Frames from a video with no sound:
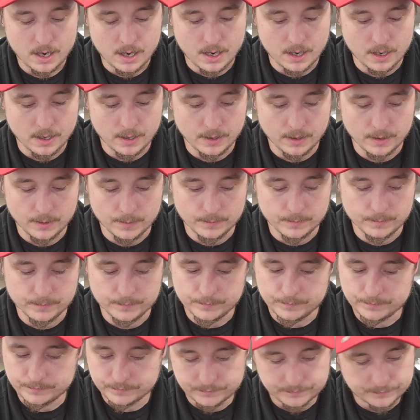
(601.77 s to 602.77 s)

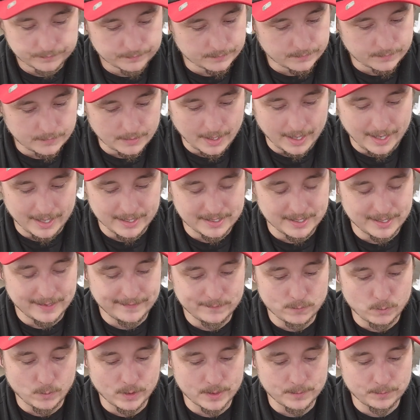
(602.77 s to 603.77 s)
I didn't
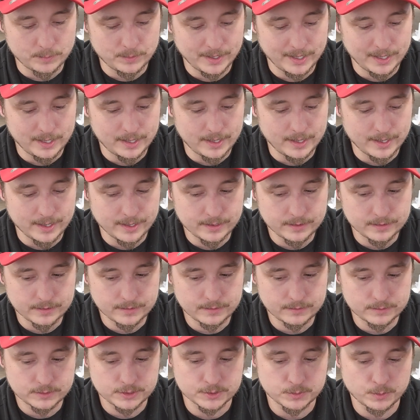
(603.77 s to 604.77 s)
even want to play today,
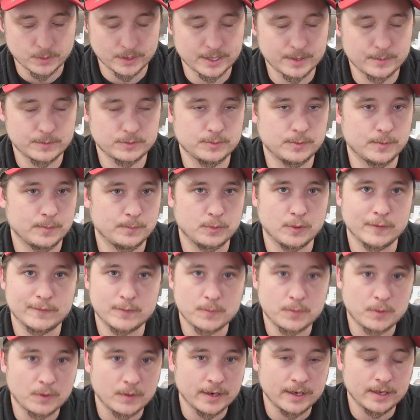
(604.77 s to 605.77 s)
just wanted to prove a
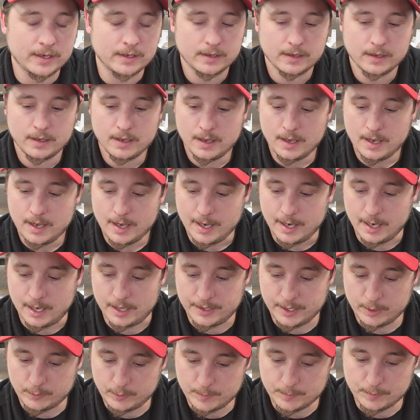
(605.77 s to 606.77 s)
point. I
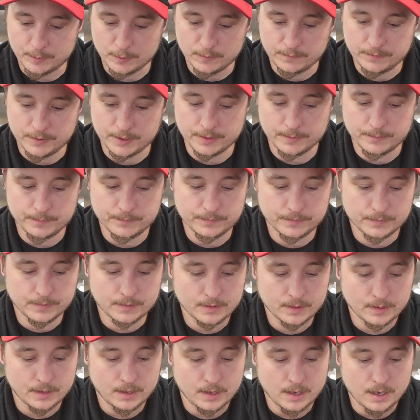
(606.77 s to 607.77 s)
think we proved it.
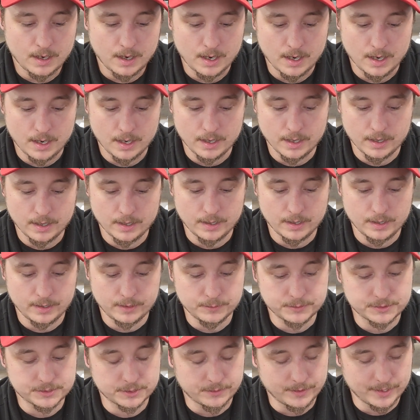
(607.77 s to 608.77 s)
It
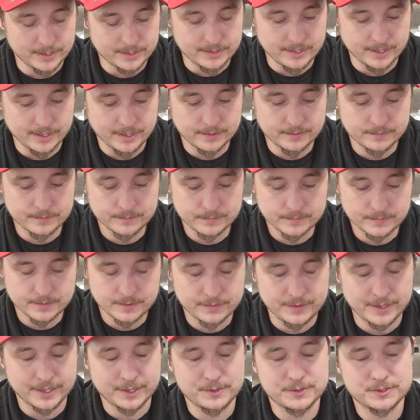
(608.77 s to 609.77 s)
was a great day.
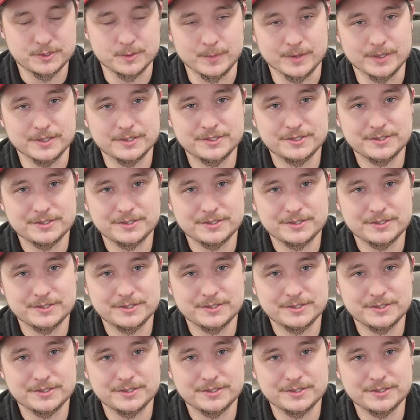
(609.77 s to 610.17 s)
Thank you so much.